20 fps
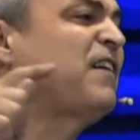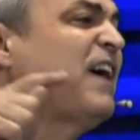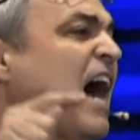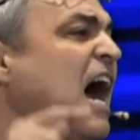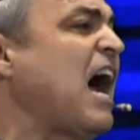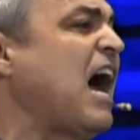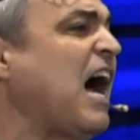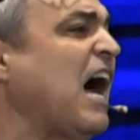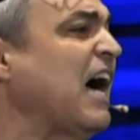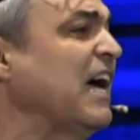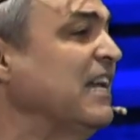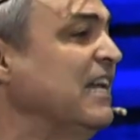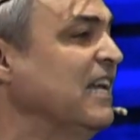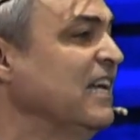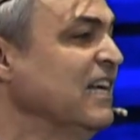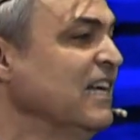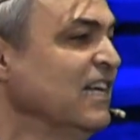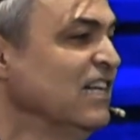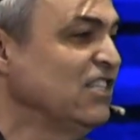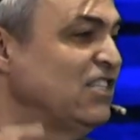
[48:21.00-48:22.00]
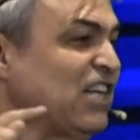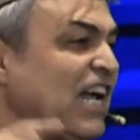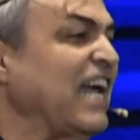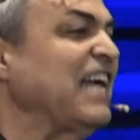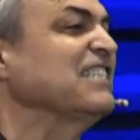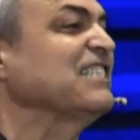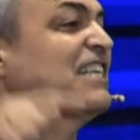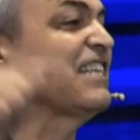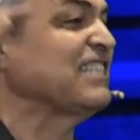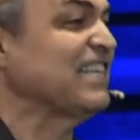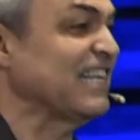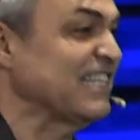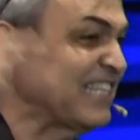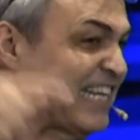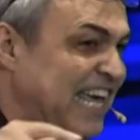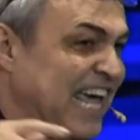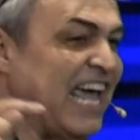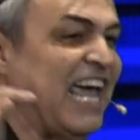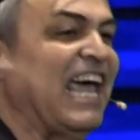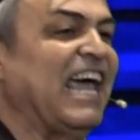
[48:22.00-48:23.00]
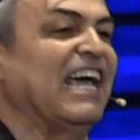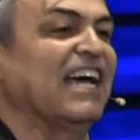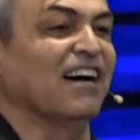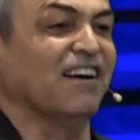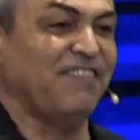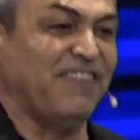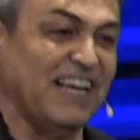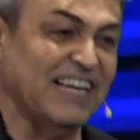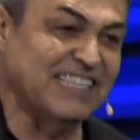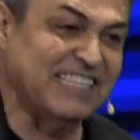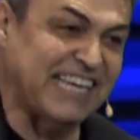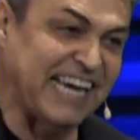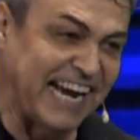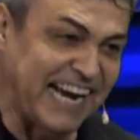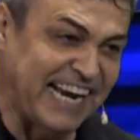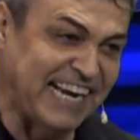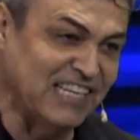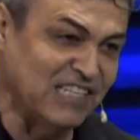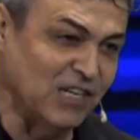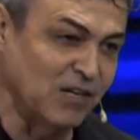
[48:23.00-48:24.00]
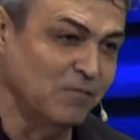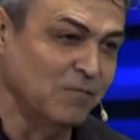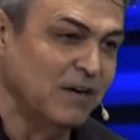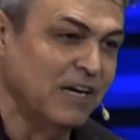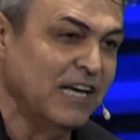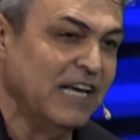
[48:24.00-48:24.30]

God. Jesus is king of his kingdom.